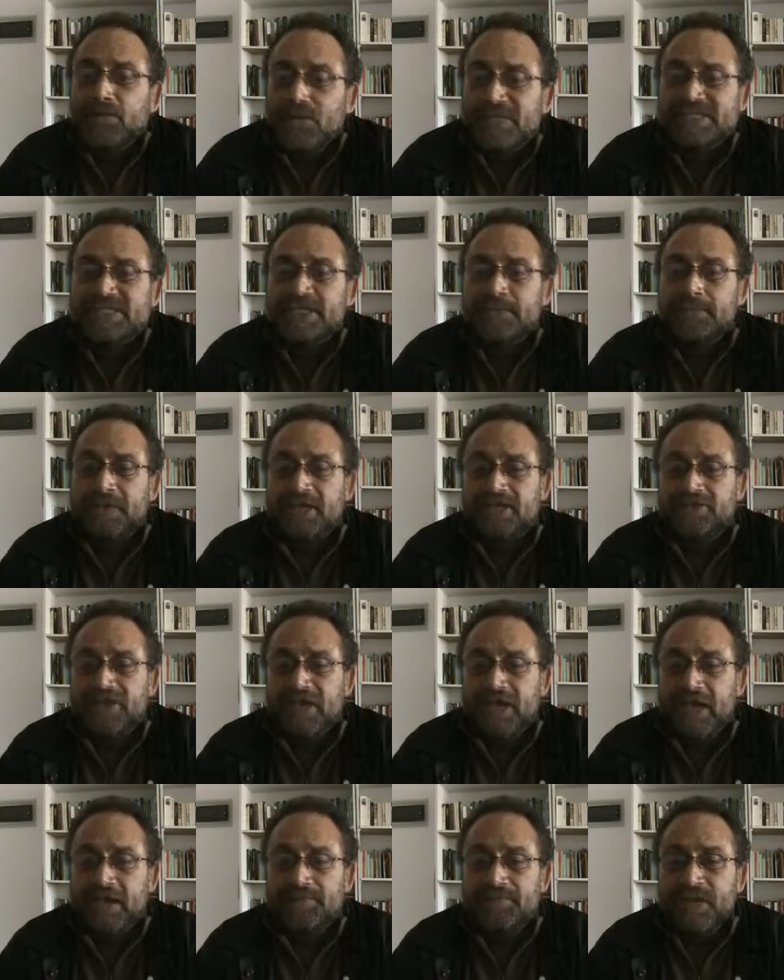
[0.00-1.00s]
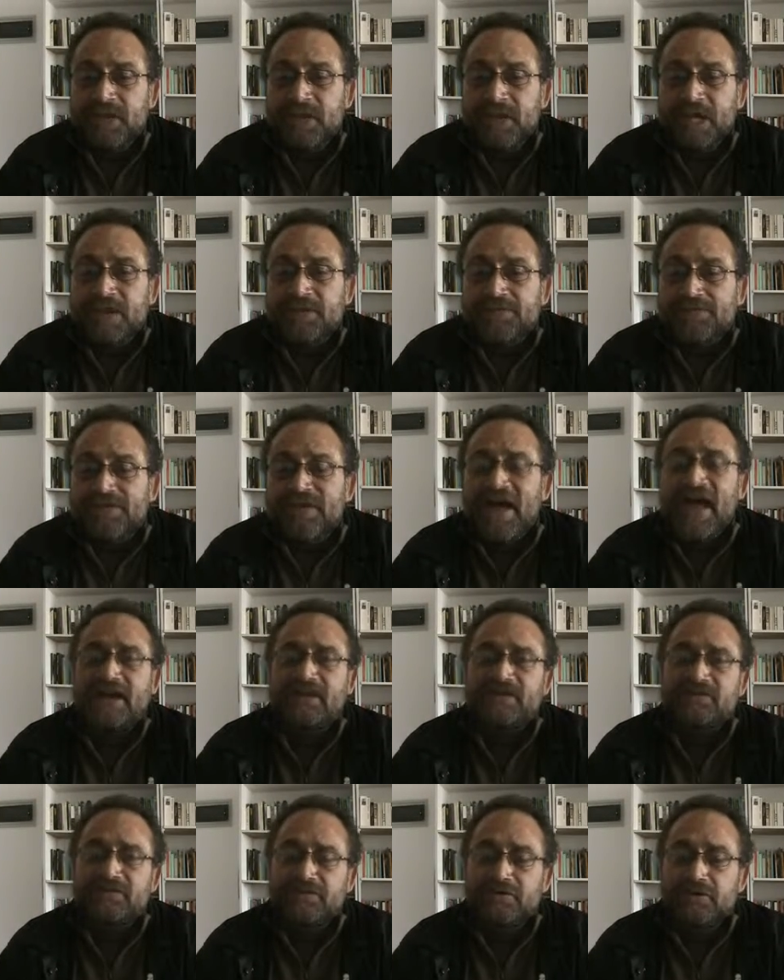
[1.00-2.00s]
Western media. In
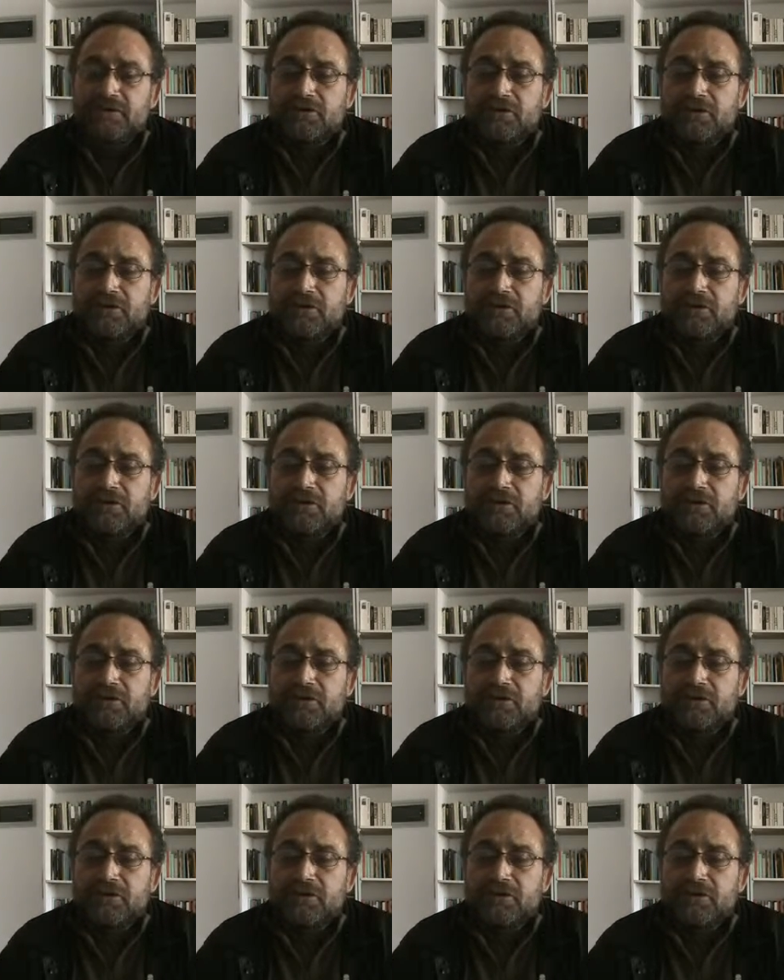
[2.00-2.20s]
fact,